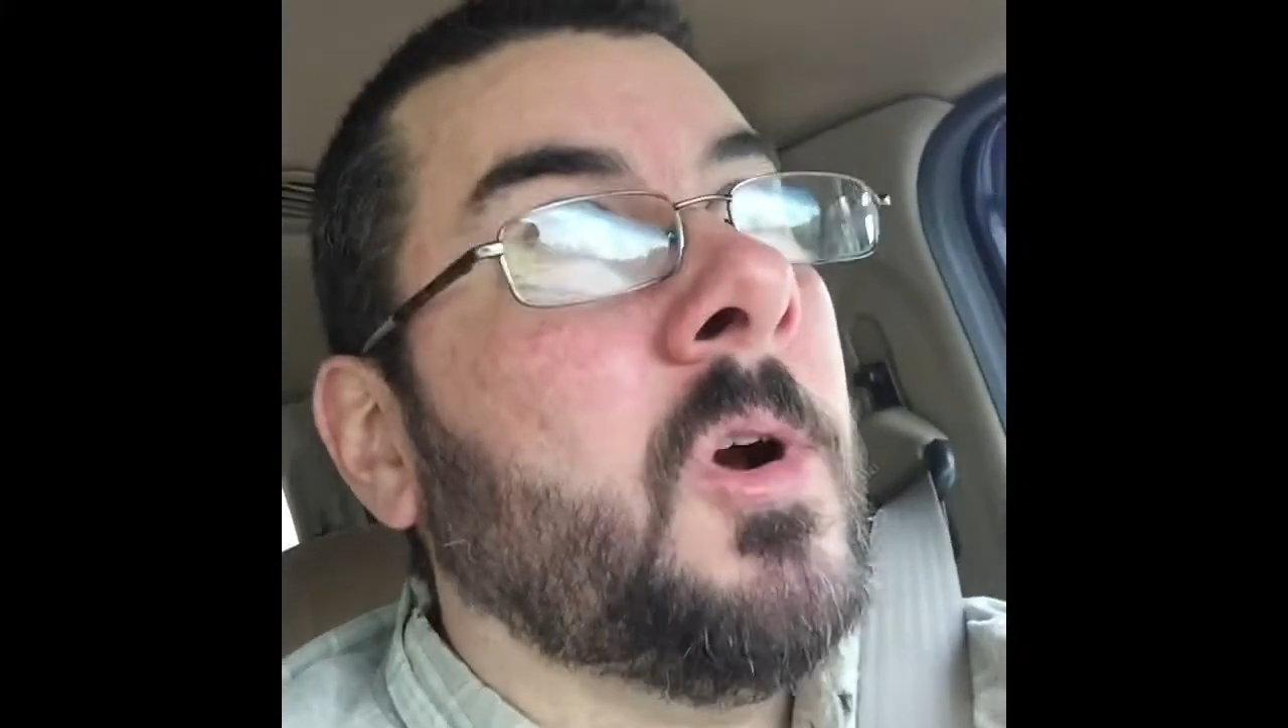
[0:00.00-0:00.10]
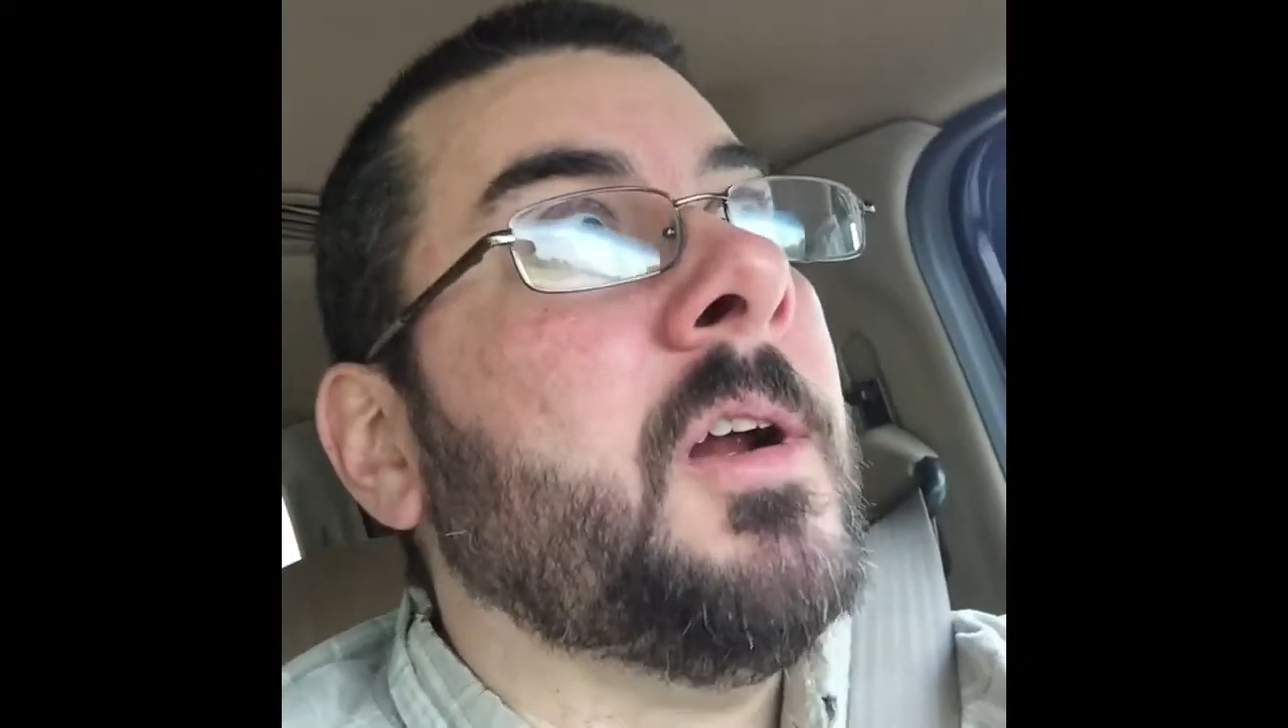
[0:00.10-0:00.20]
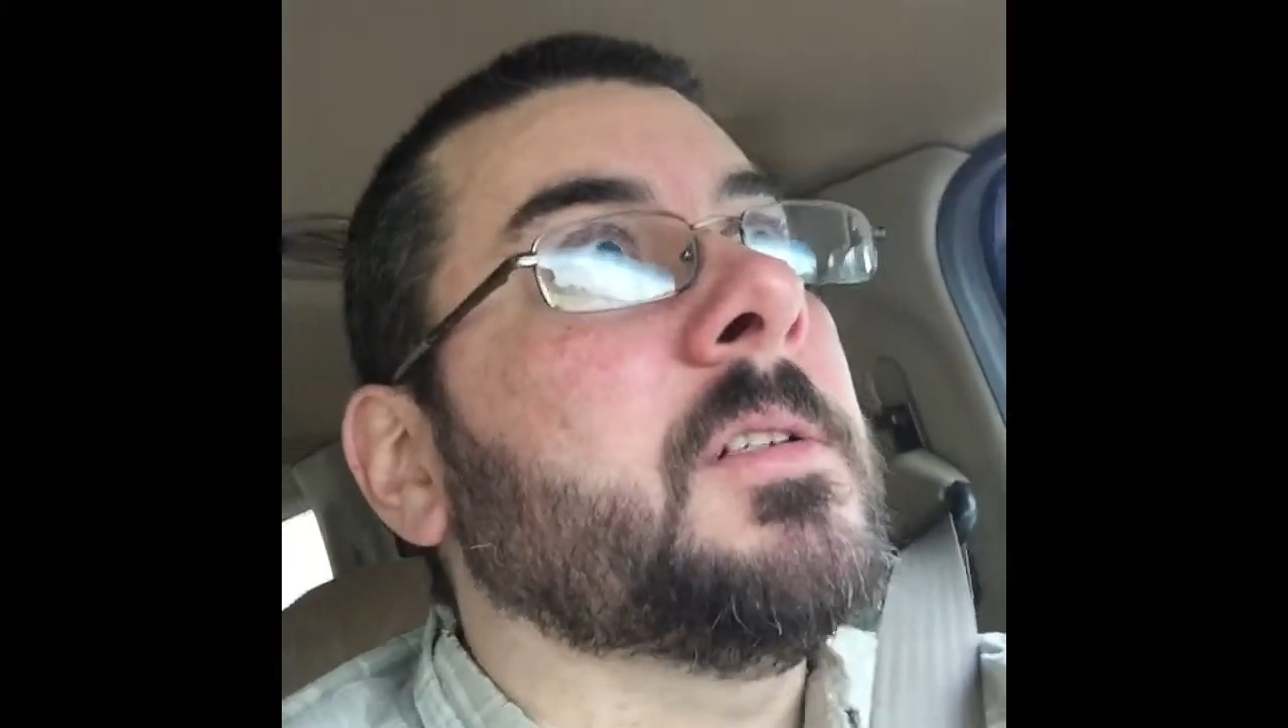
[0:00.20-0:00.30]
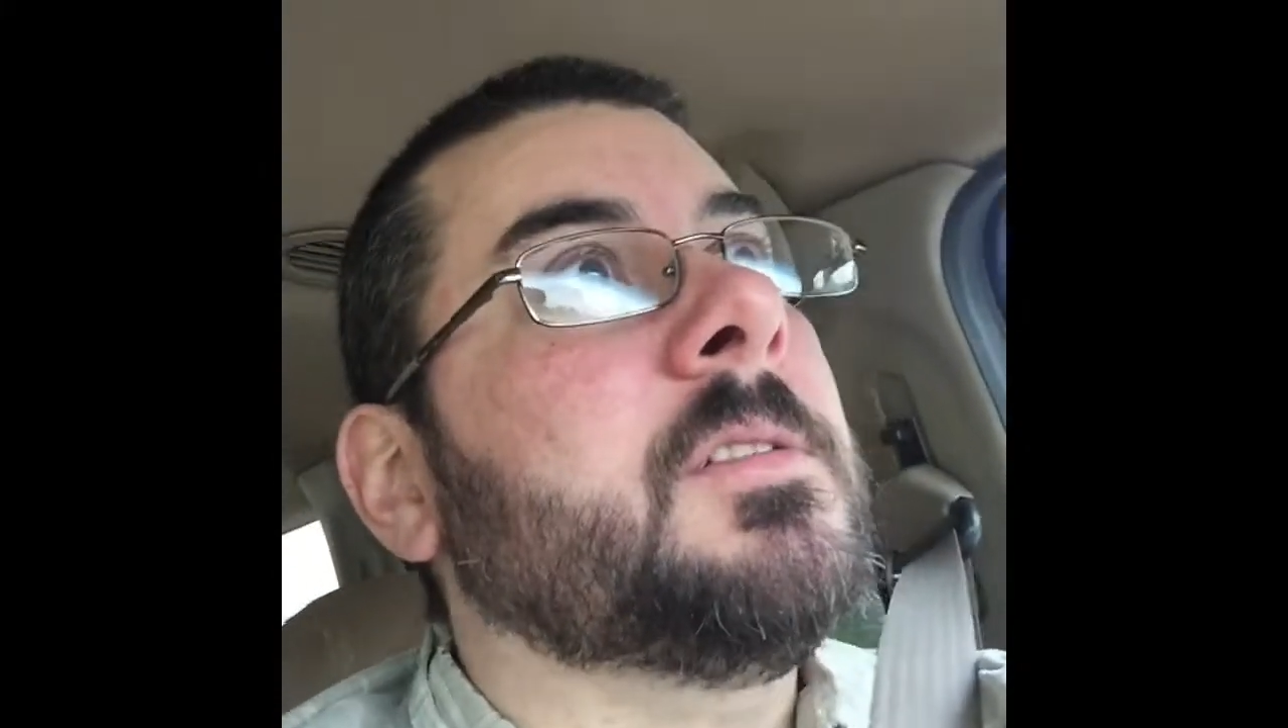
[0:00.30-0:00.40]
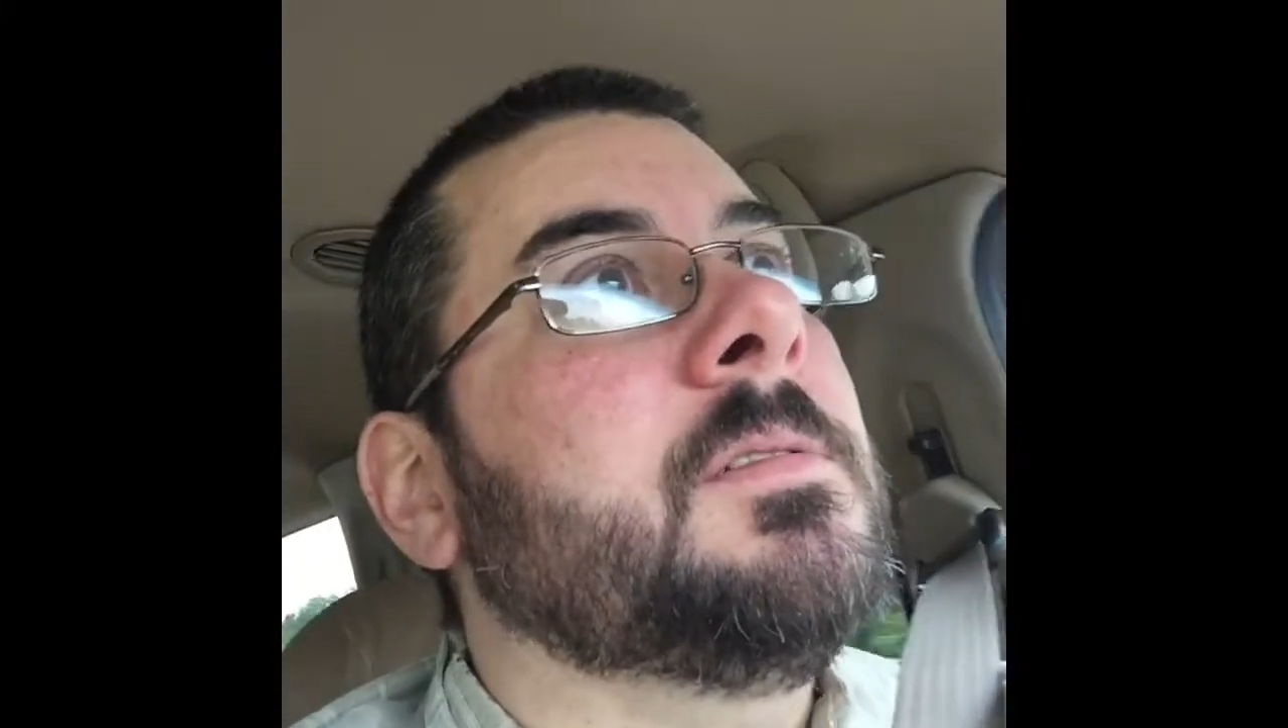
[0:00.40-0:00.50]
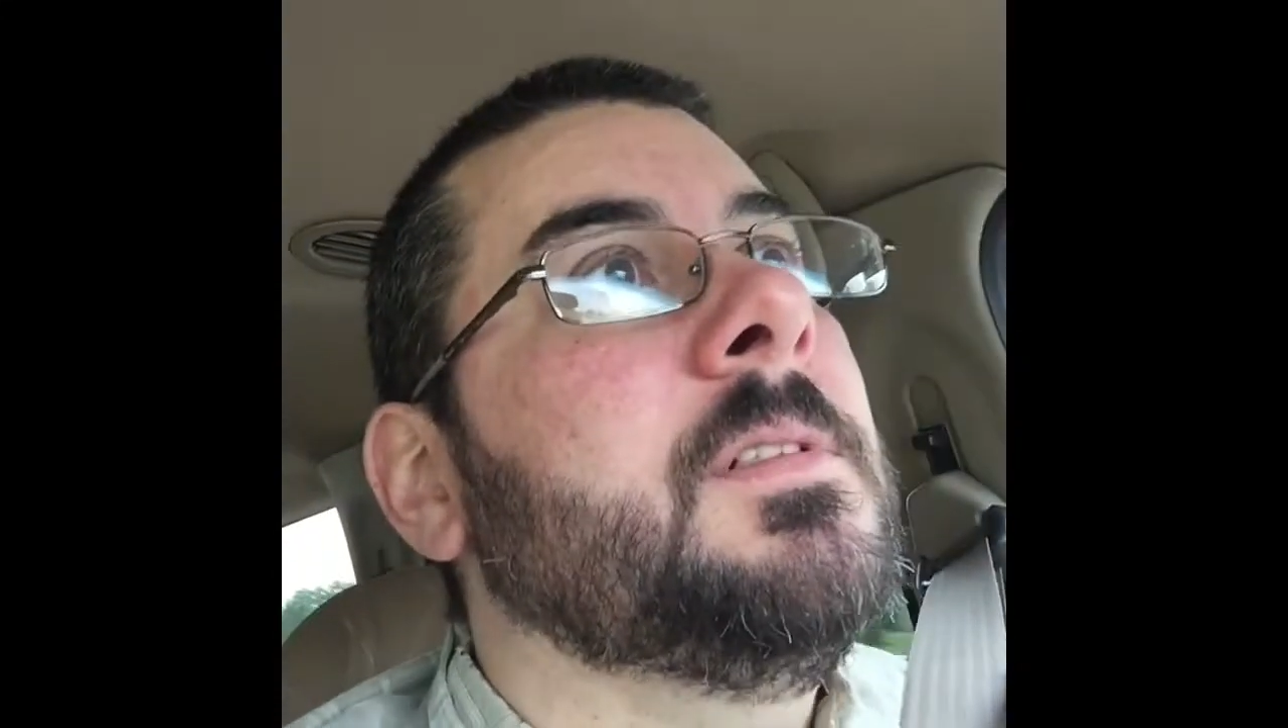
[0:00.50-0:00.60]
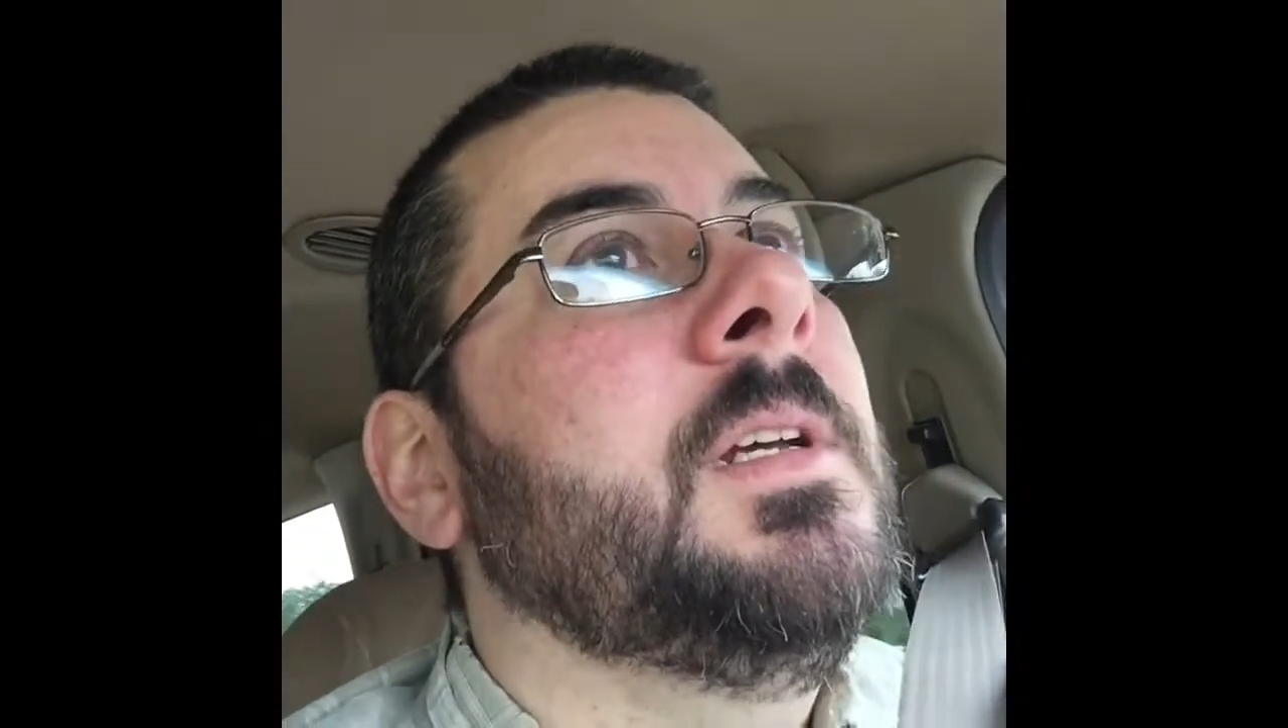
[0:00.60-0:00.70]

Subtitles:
works.